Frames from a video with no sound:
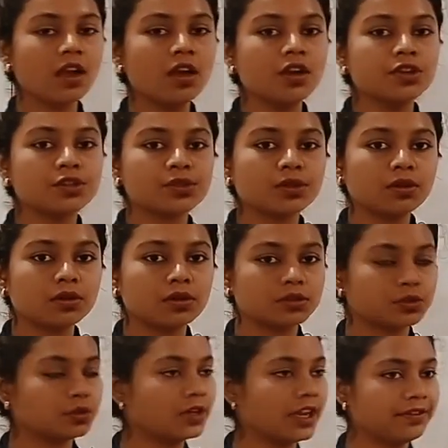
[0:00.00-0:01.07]
So
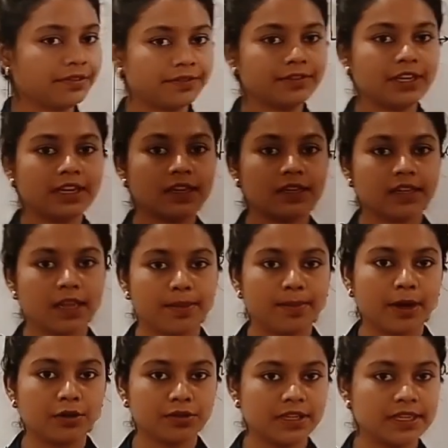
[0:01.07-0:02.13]
today we will learn
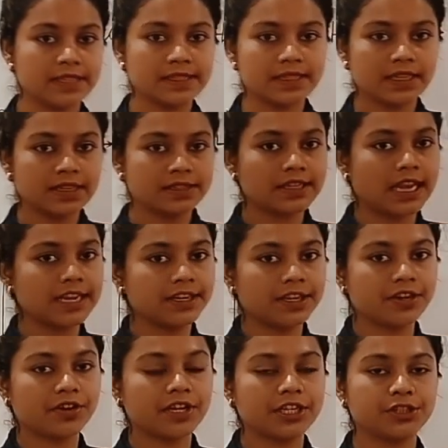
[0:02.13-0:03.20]
about these tiny
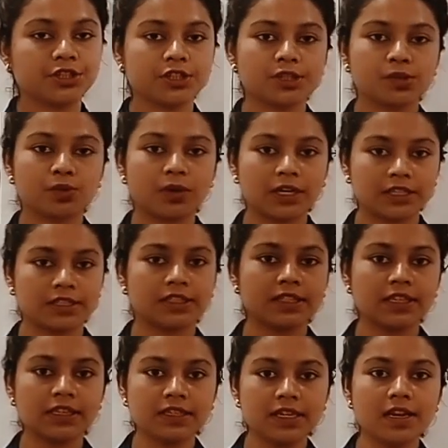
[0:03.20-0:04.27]
creatures. What are
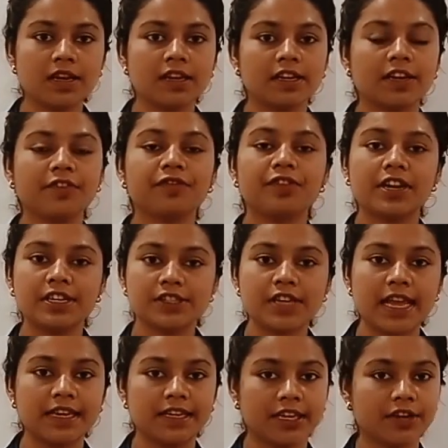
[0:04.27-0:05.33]
the different
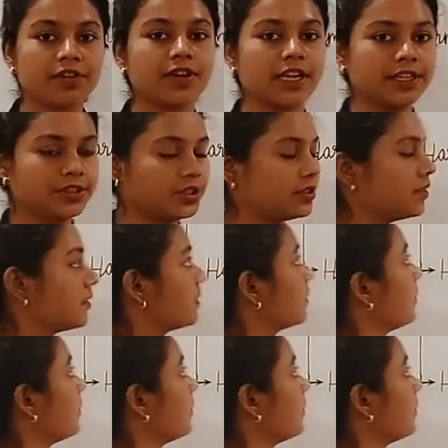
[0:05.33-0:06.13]
tiny creatures?